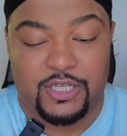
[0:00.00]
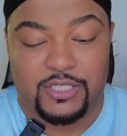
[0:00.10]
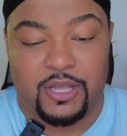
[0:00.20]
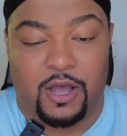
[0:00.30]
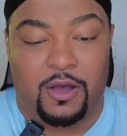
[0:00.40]
It's
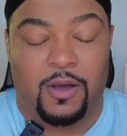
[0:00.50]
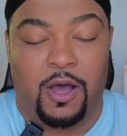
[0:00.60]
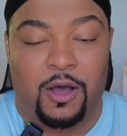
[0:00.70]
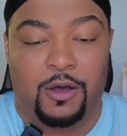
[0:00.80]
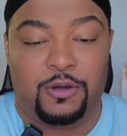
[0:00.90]
called
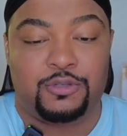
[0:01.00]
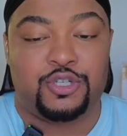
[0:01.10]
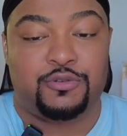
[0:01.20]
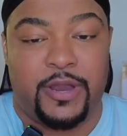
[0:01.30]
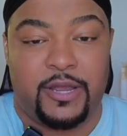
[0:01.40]
All
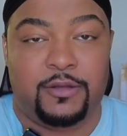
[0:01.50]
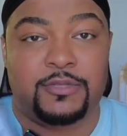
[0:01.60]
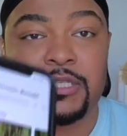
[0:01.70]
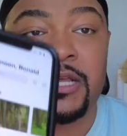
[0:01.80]
Trails.